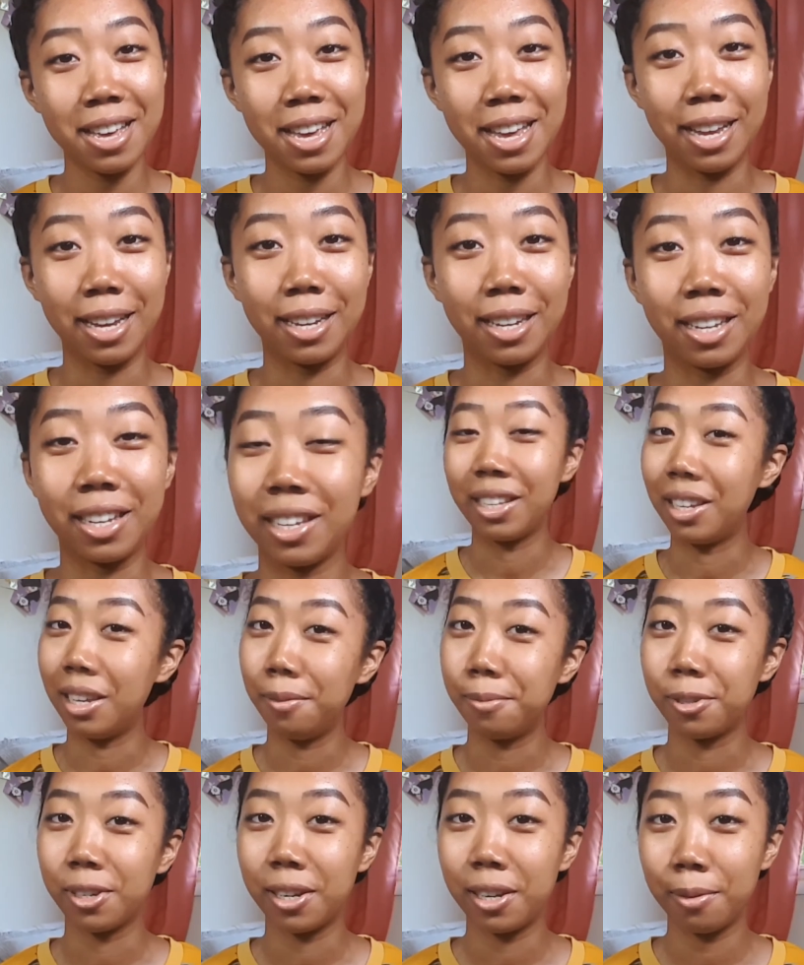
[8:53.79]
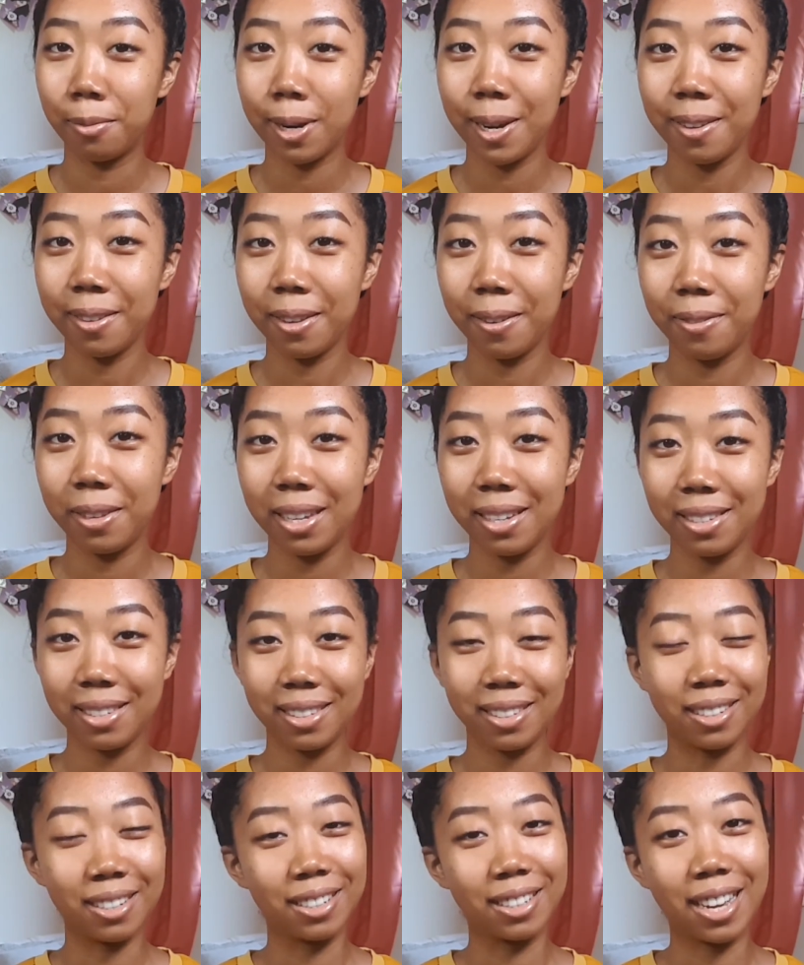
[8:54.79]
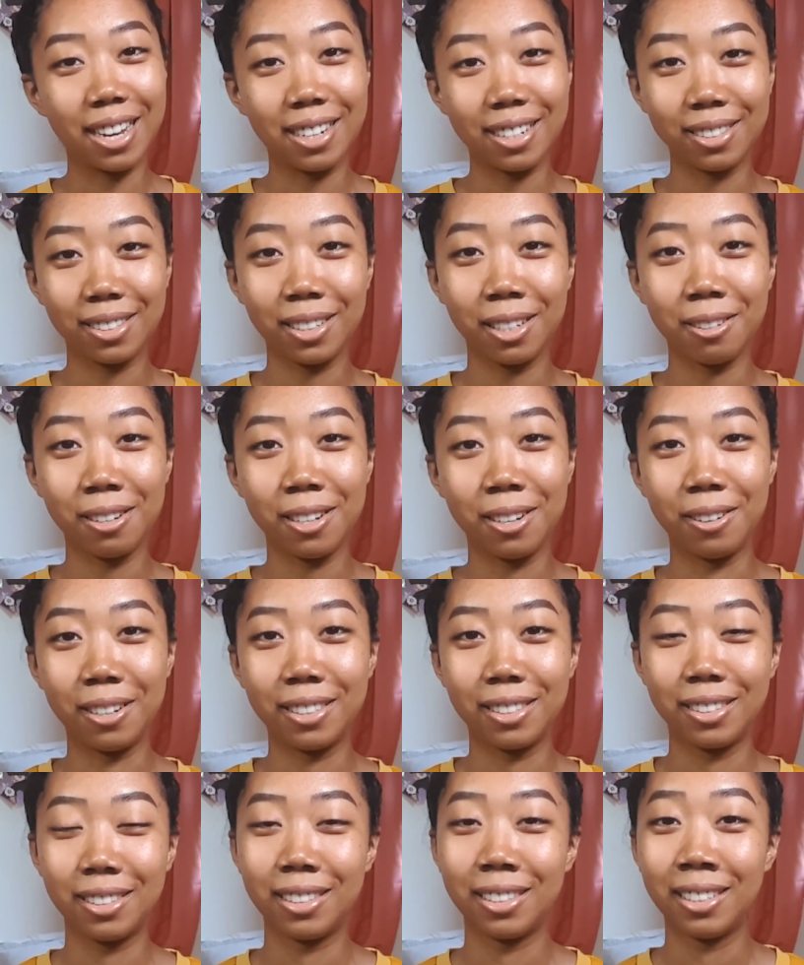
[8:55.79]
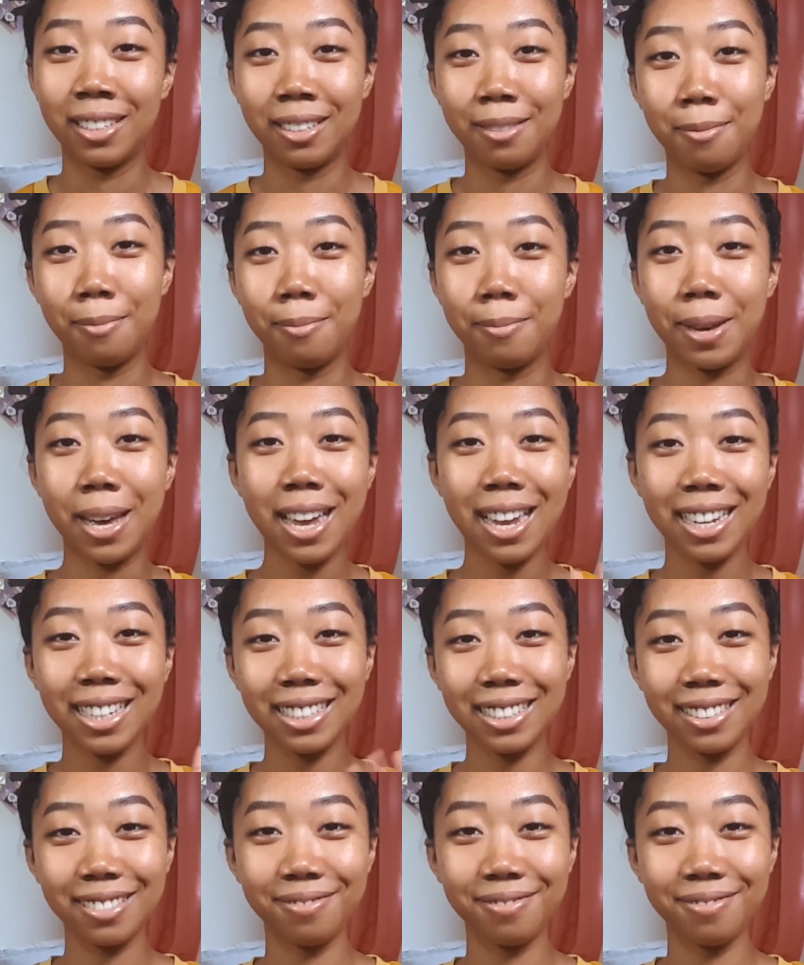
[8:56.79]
And keep shining bright, lovelies. Your light doesn't go unnoticed. Bye!